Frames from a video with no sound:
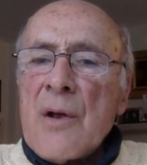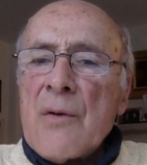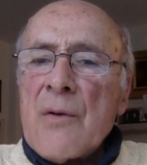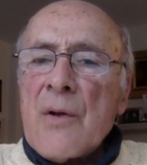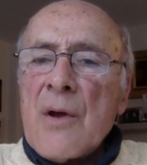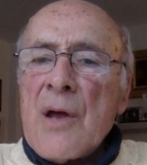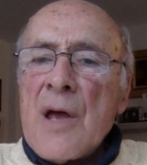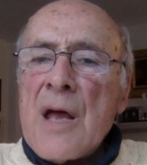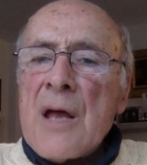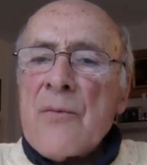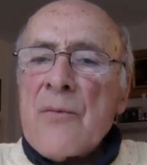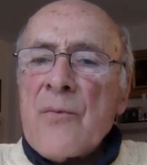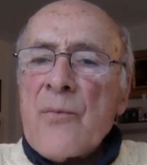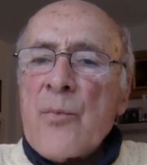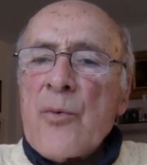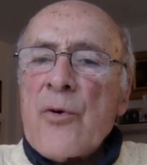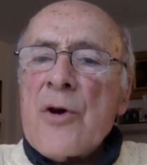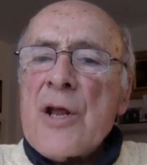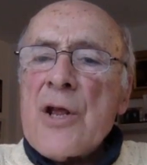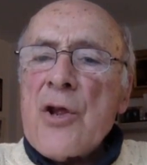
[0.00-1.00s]
uh, had
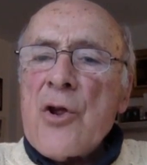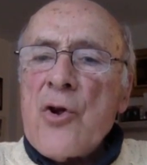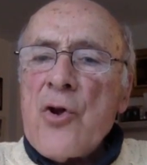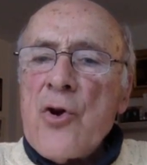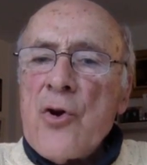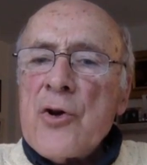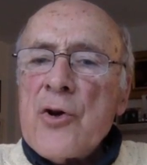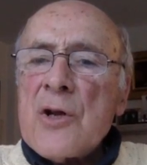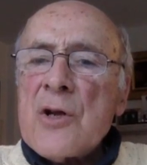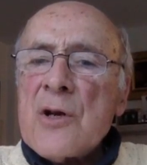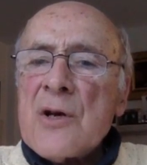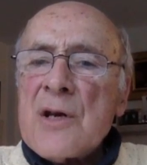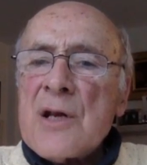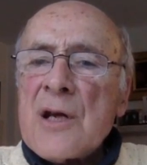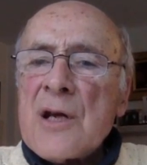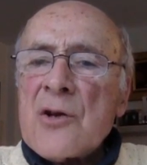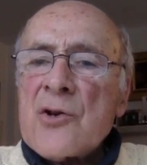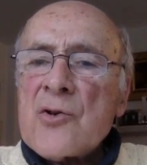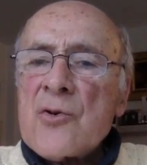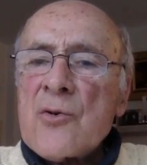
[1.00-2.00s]
pretty good
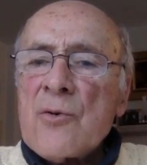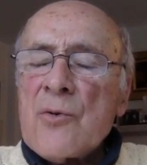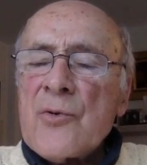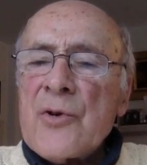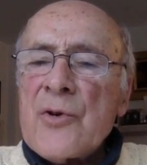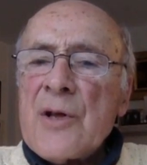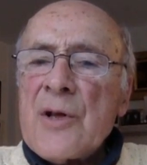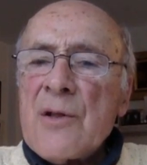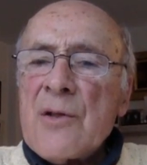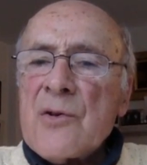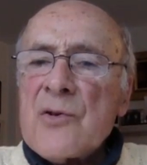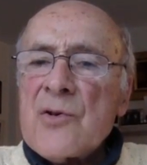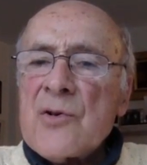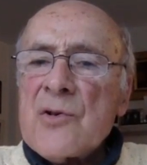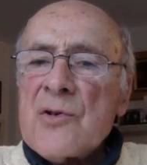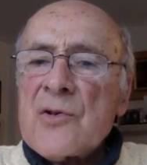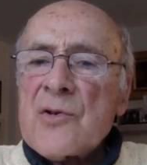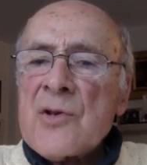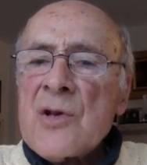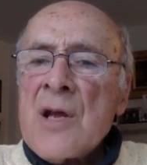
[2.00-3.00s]
contextual
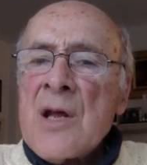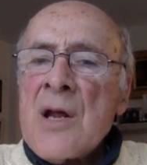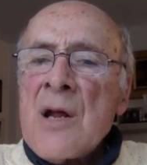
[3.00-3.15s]
intelligence,